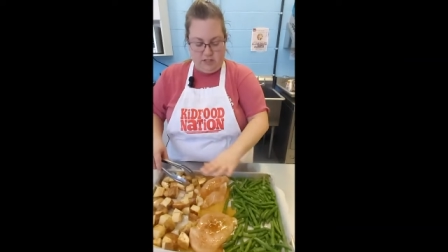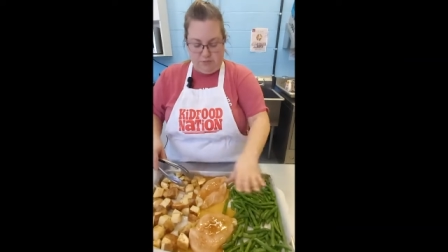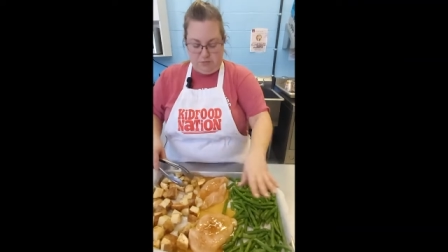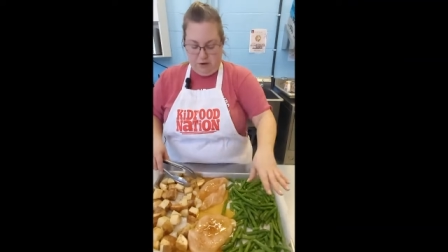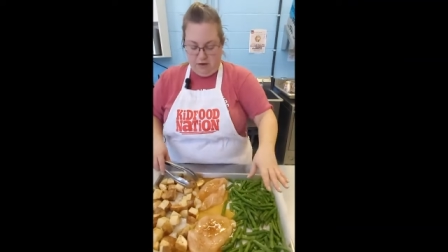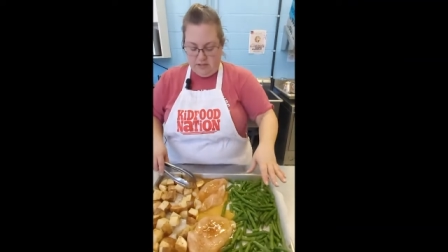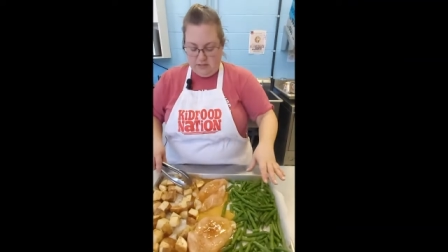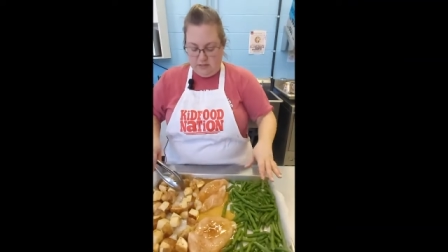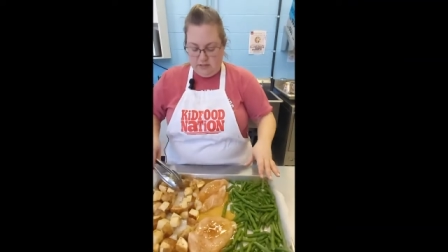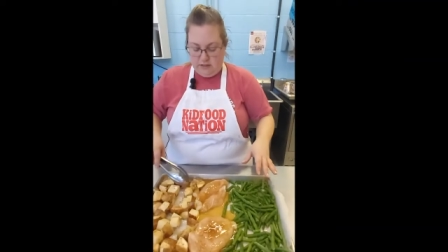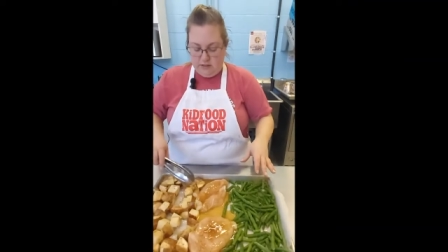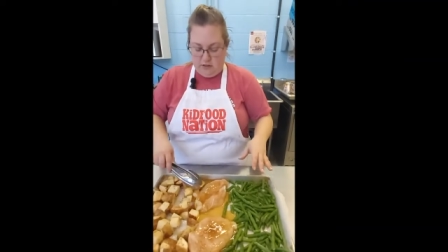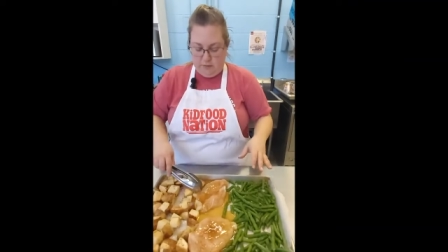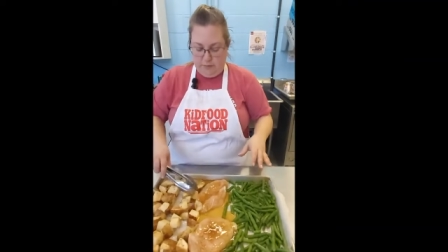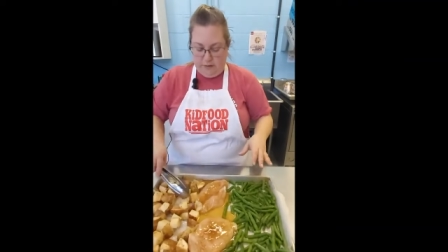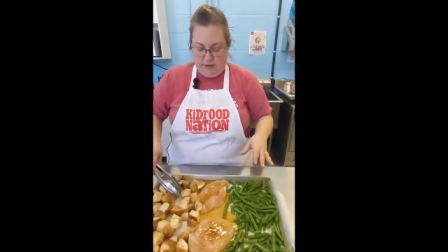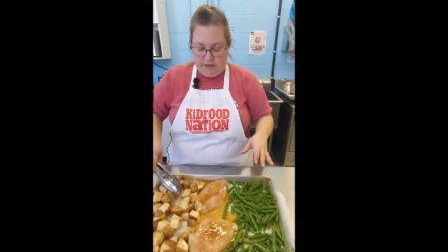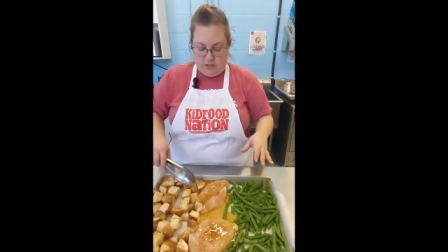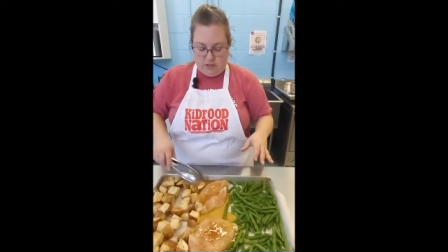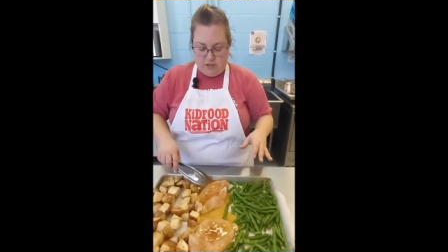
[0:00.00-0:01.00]
spreads a little
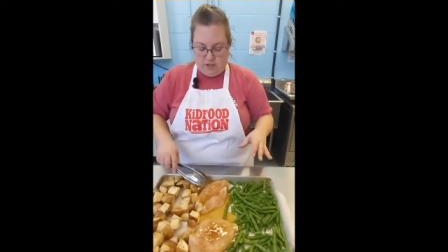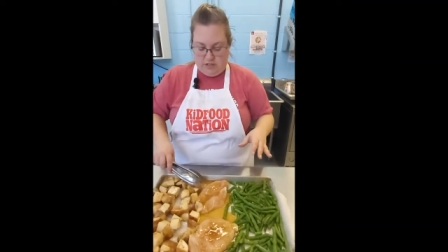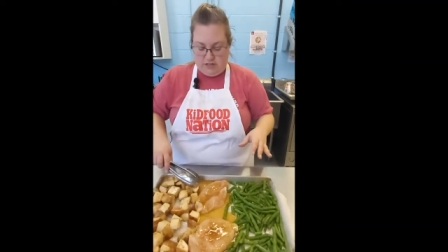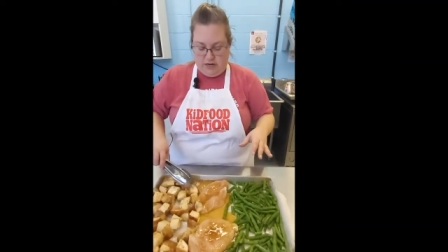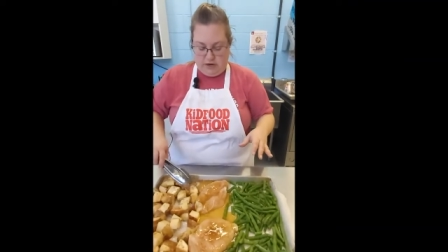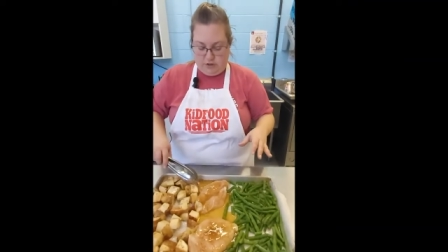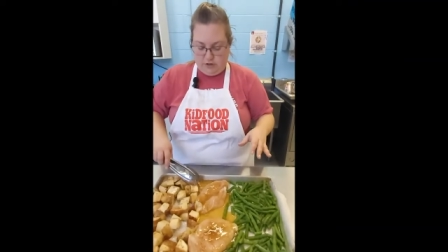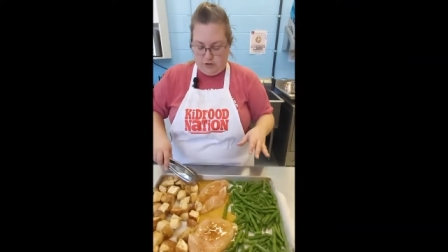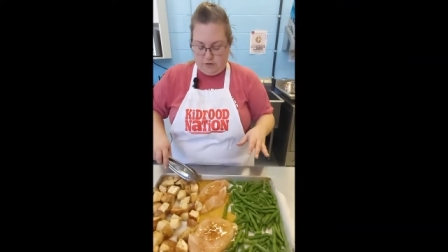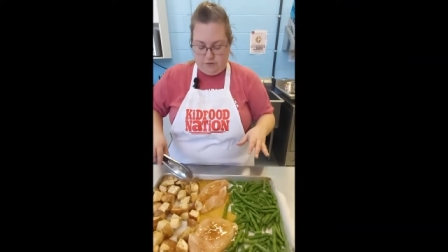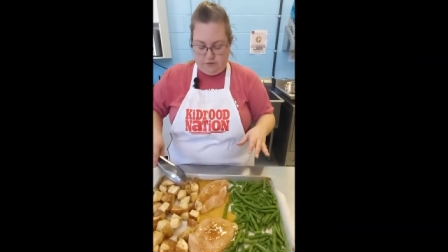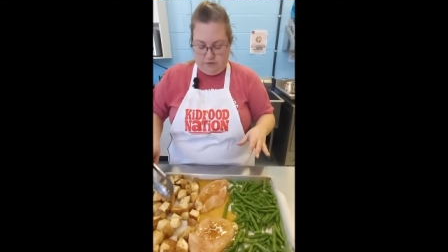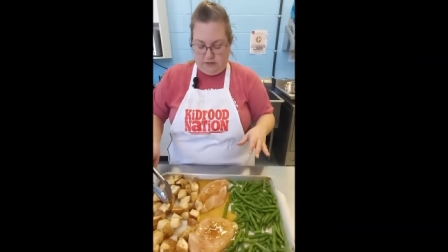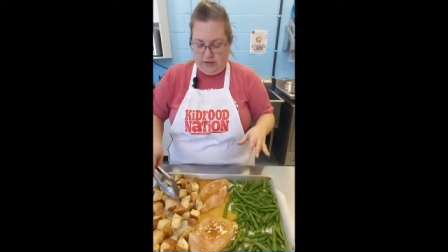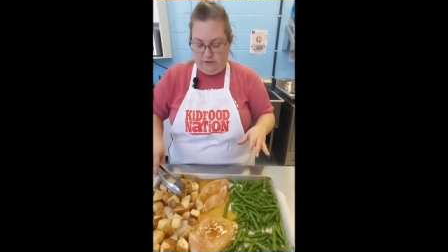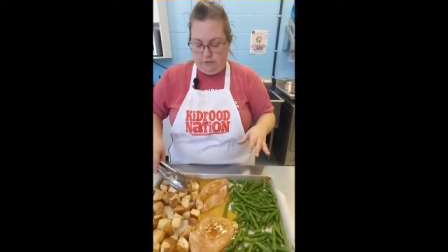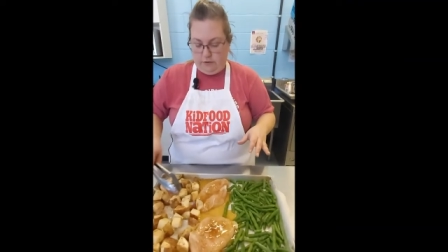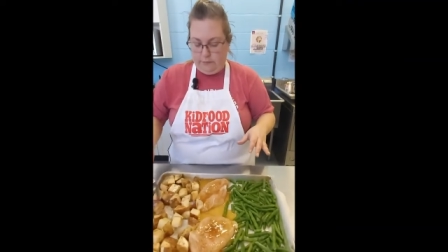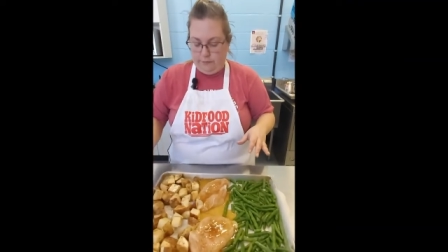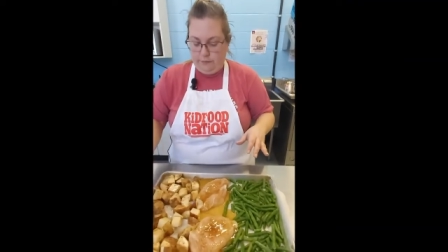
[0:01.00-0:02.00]
bit, it's just extra
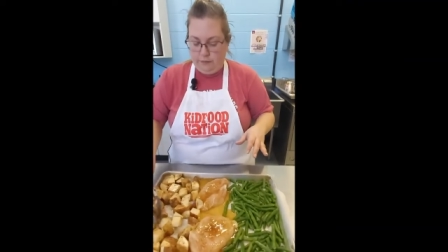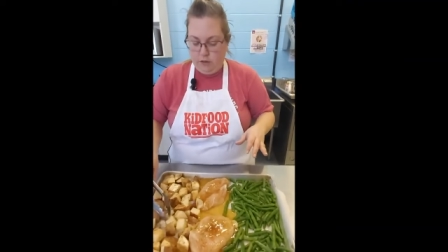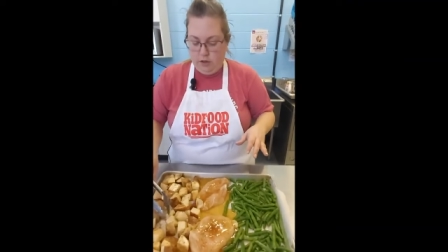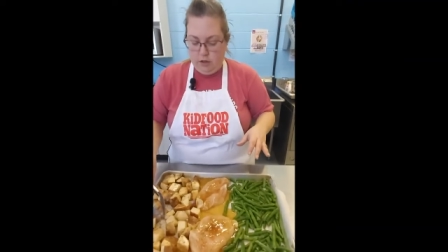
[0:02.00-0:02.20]
flavor.